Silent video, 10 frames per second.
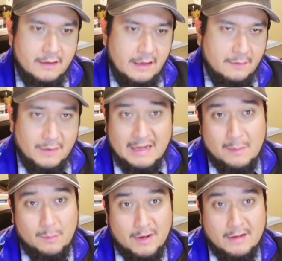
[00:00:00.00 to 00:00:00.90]
And
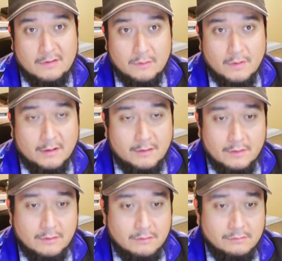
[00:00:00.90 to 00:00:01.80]
again, brand new. I don't
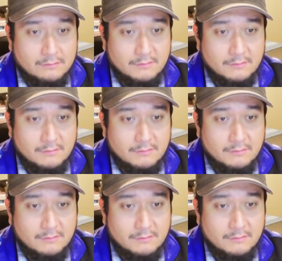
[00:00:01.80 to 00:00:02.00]
know.